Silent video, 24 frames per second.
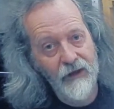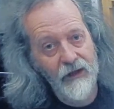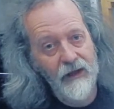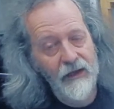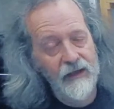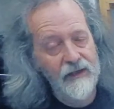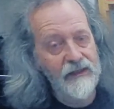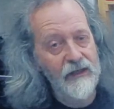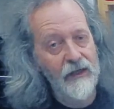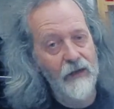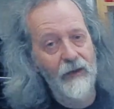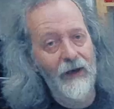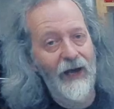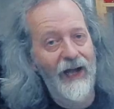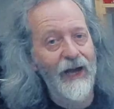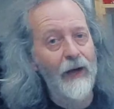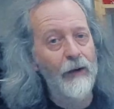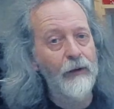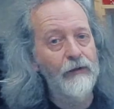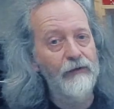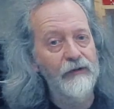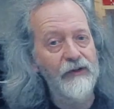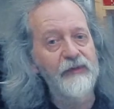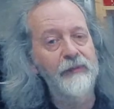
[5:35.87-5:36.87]
So
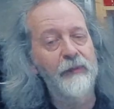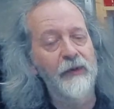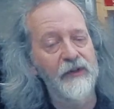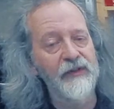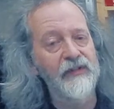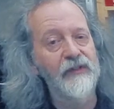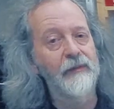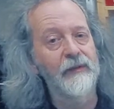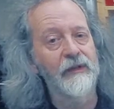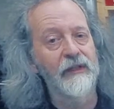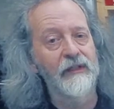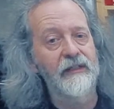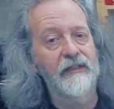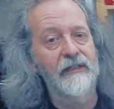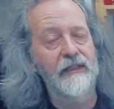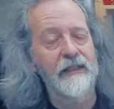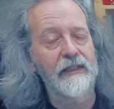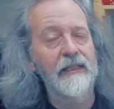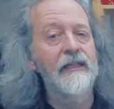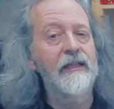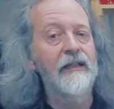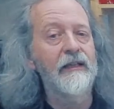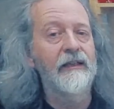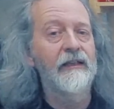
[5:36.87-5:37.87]
our
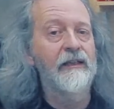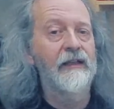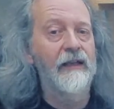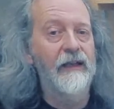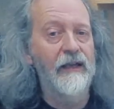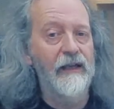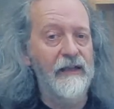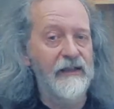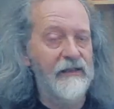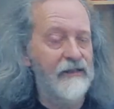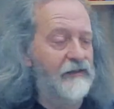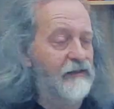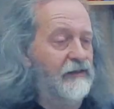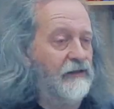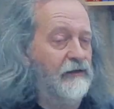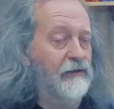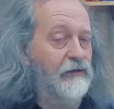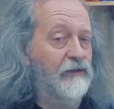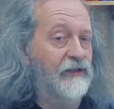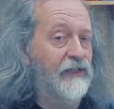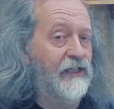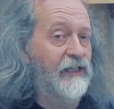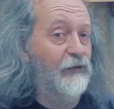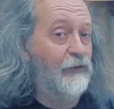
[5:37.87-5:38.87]
responsibility is
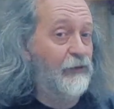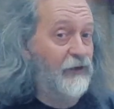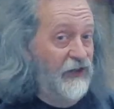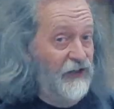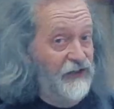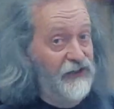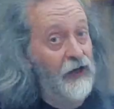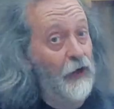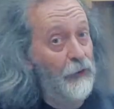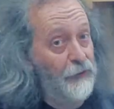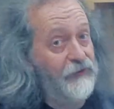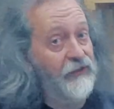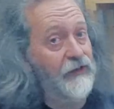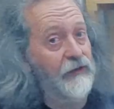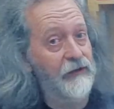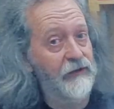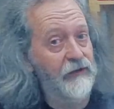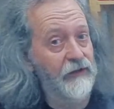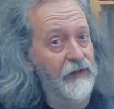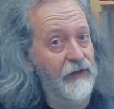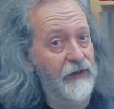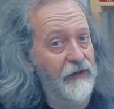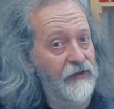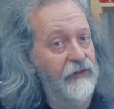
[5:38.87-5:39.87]
to deal with the top
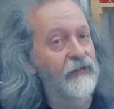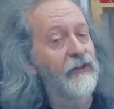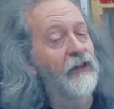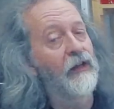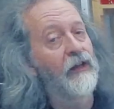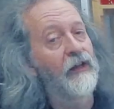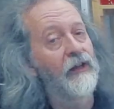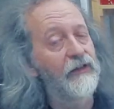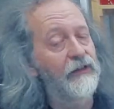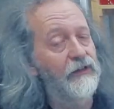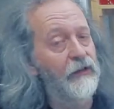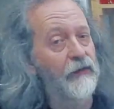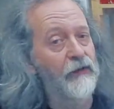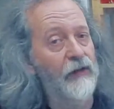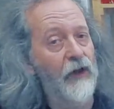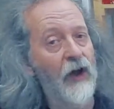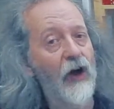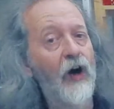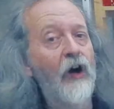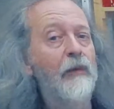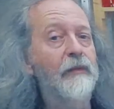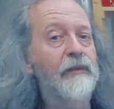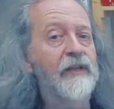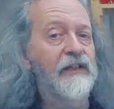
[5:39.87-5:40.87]
2/3, so the
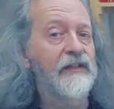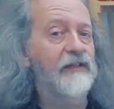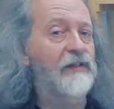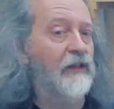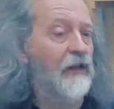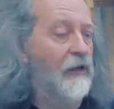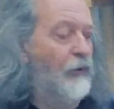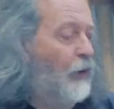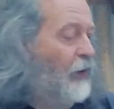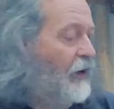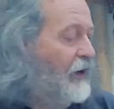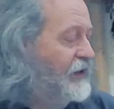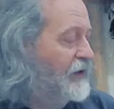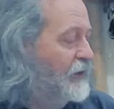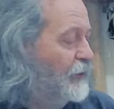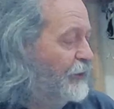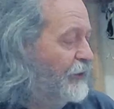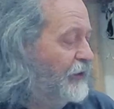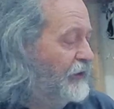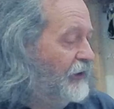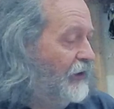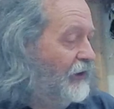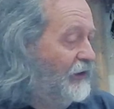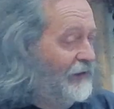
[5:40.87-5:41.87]
harmony is going to wind up
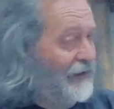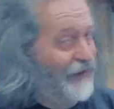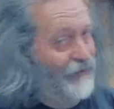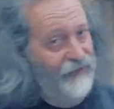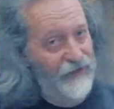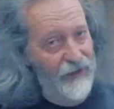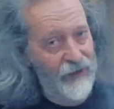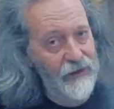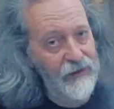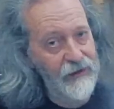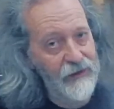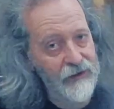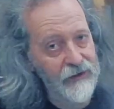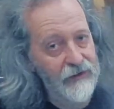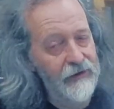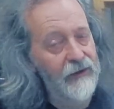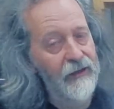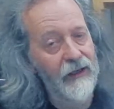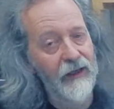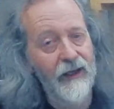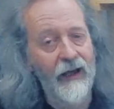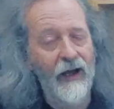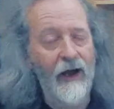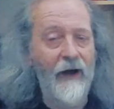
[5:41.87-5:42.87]
in our left hand,
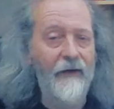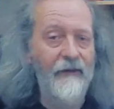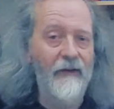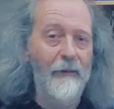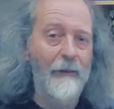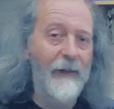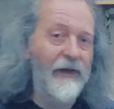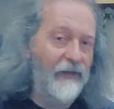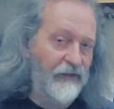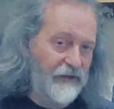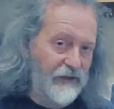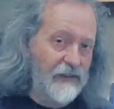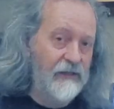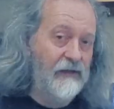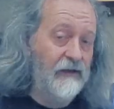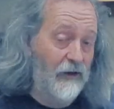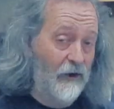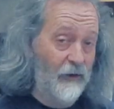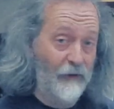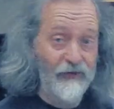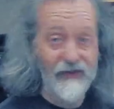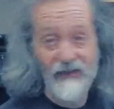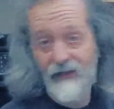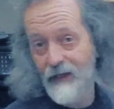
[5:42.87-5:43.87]
and the melody
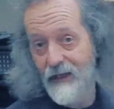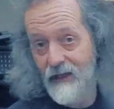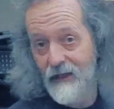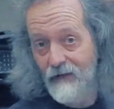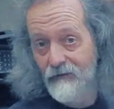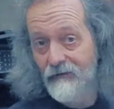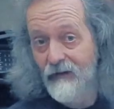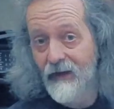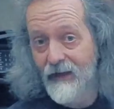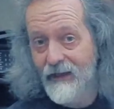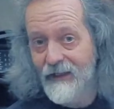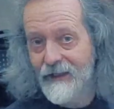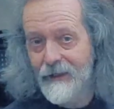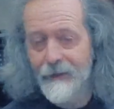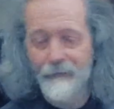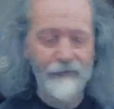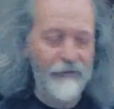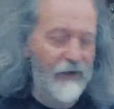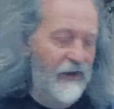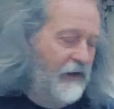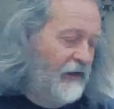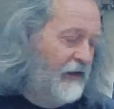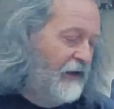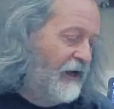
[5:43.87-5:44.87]
obviously in our right.
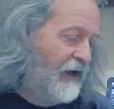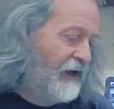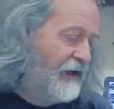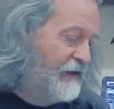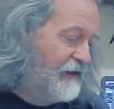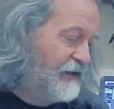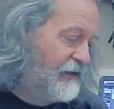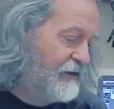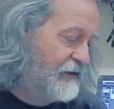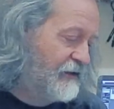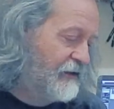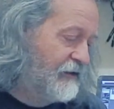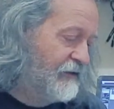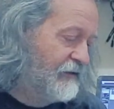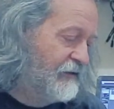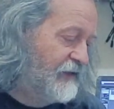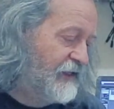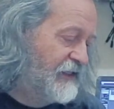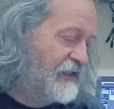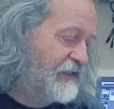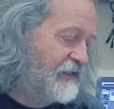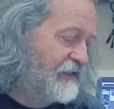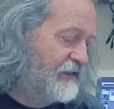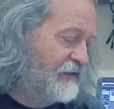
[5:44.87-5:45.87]
And
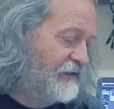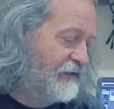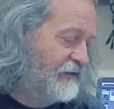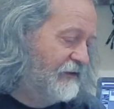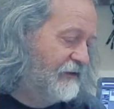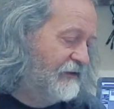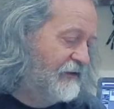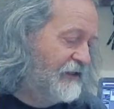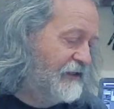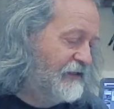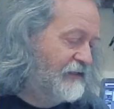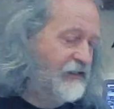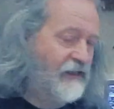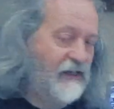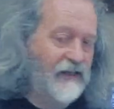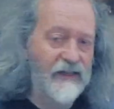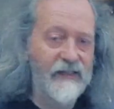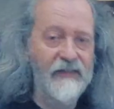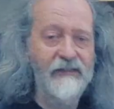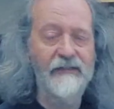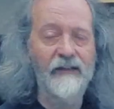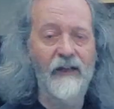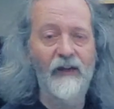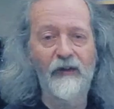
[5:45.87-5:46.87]
this leads to
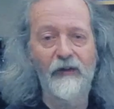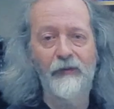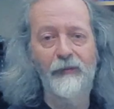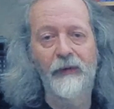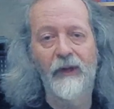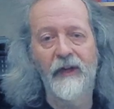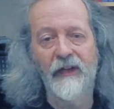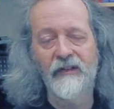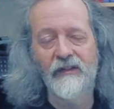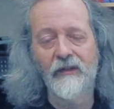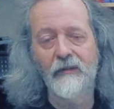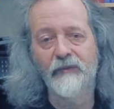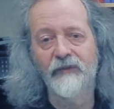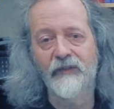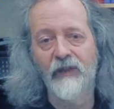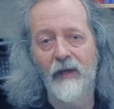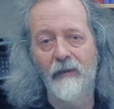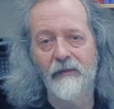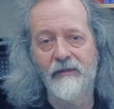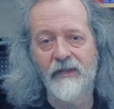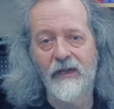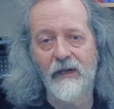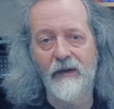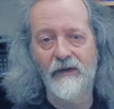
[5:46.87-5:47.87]
this style of playing
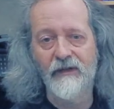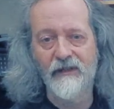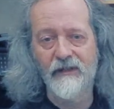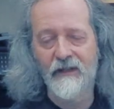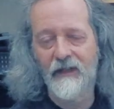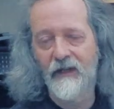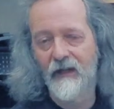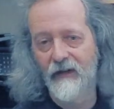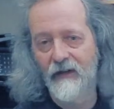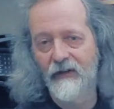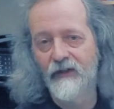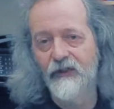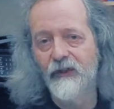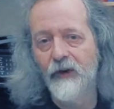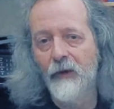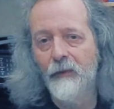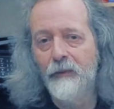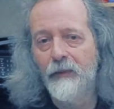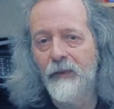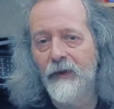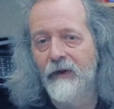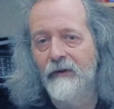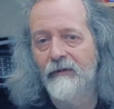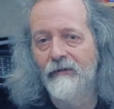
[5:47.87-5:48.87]
sometimes known as a kind of
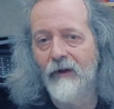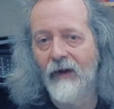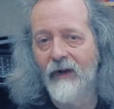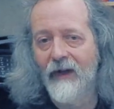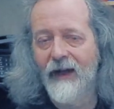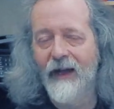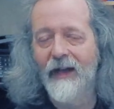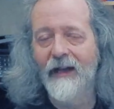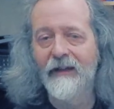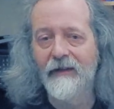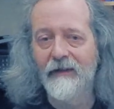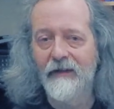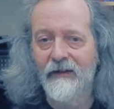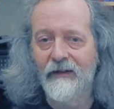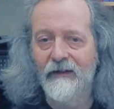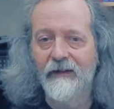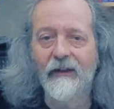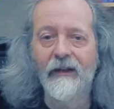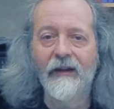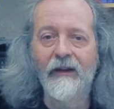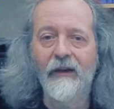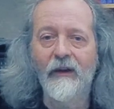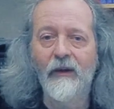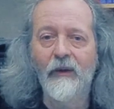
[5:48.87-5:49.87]
trumpet right hand,
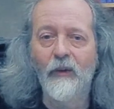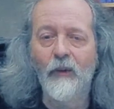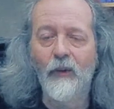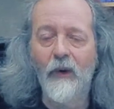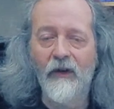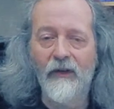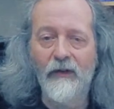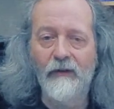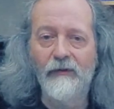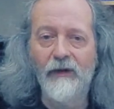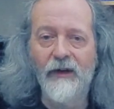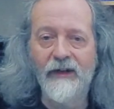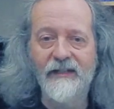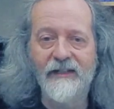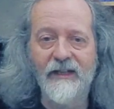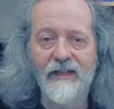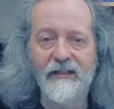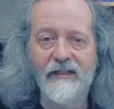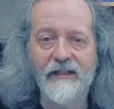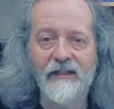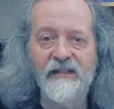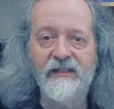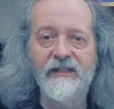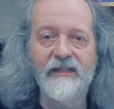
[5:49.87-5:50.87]
where the right
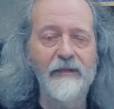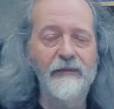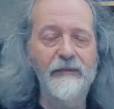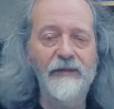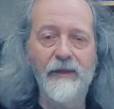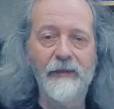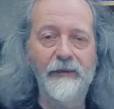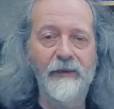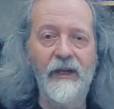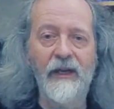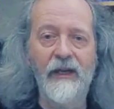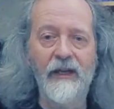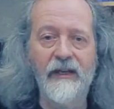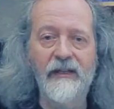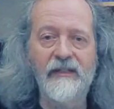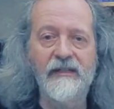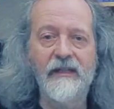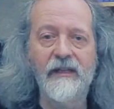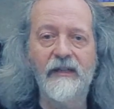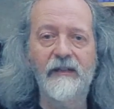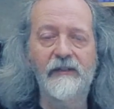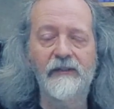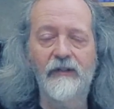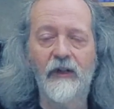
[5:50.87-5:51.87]
hand is simply playing a
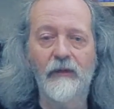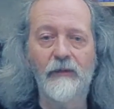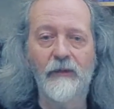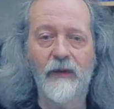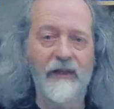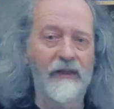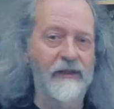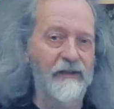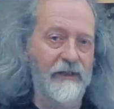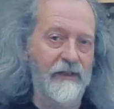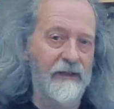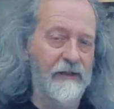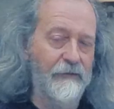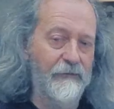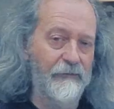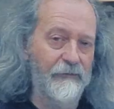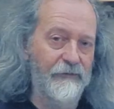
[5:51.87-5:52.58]
single note melody.